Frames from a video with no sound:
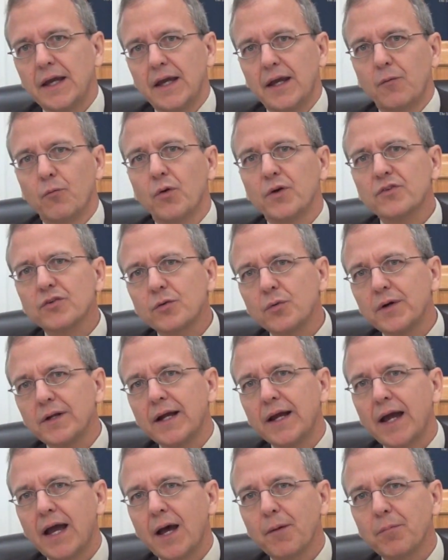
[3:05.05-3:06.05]
And what's
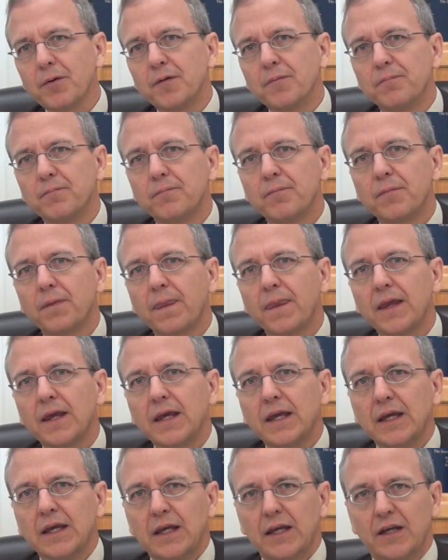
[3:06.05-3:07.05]
going to happen
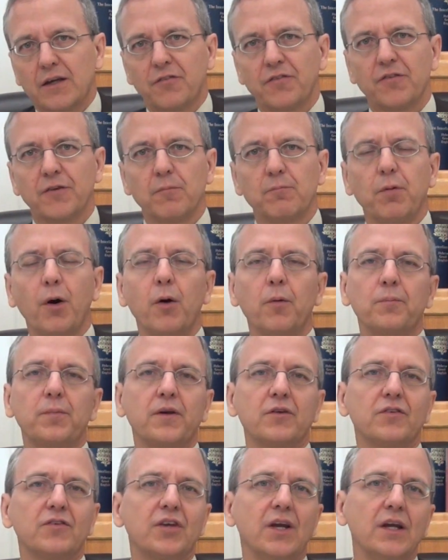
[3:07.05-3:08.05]
if the Pope
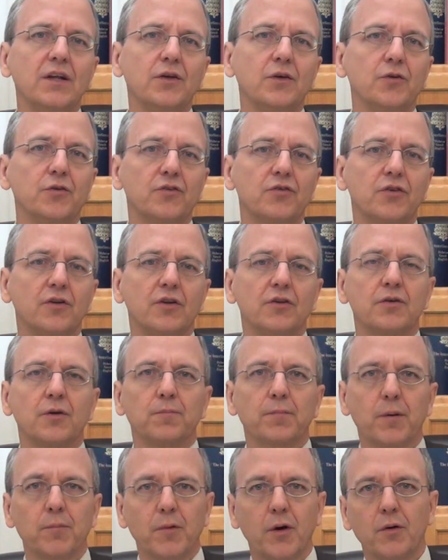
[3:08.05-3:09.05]
continues
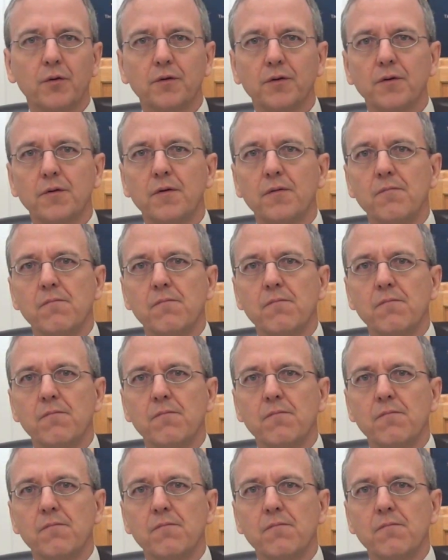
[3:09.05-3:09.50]
to promote